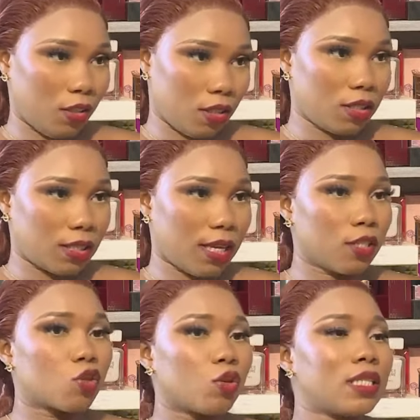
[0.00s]
You
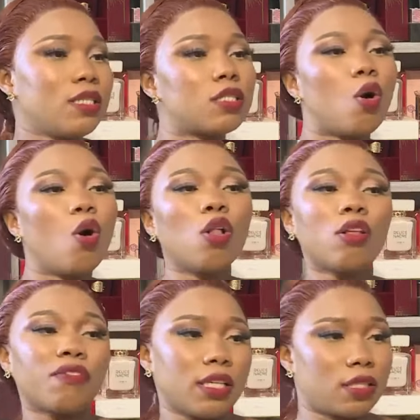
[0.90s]
understand? So these,
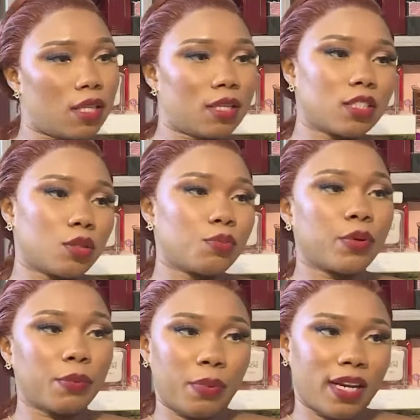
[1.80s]
all of these things
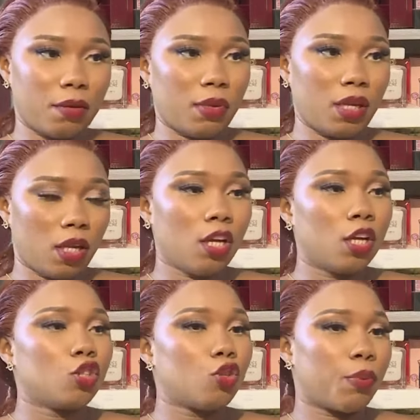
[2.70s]
prepared me
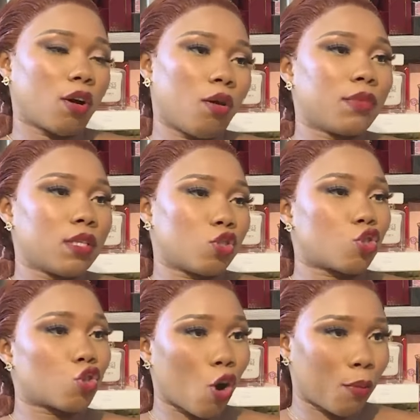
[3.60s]
to become this
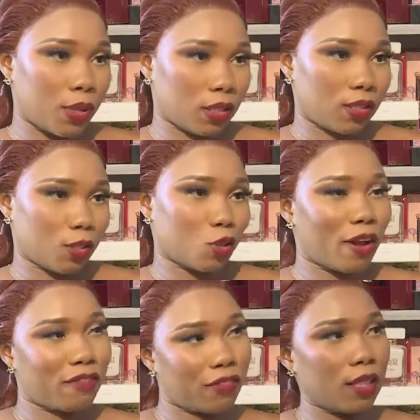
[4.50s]
strong person.
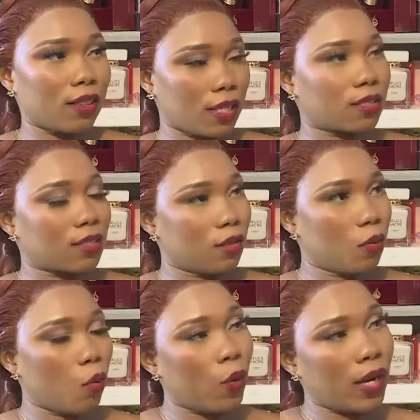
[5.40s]
So I felt that
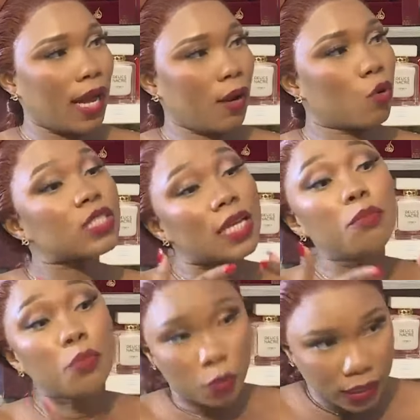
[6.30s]
when I was
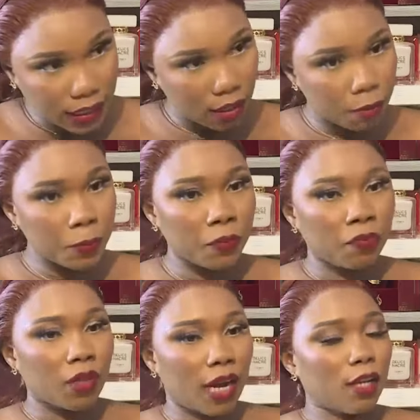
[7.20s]
in prison,
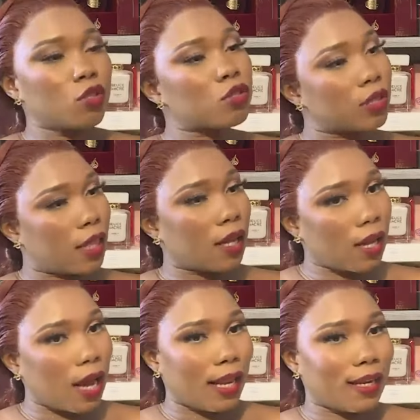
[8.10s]
mm. I used to
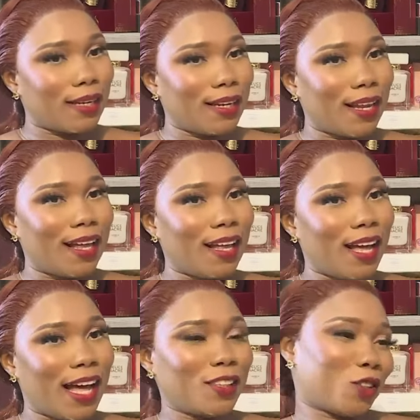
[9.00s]
think and
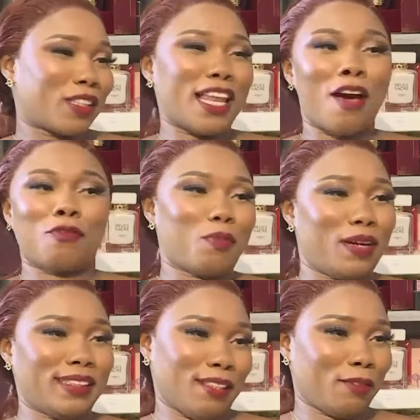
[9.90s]
and just laugh to
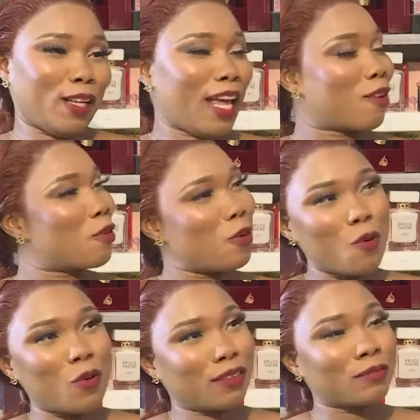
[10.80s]
myself. Like, you
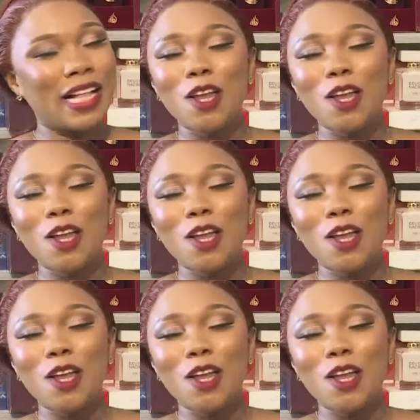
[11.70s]
know what?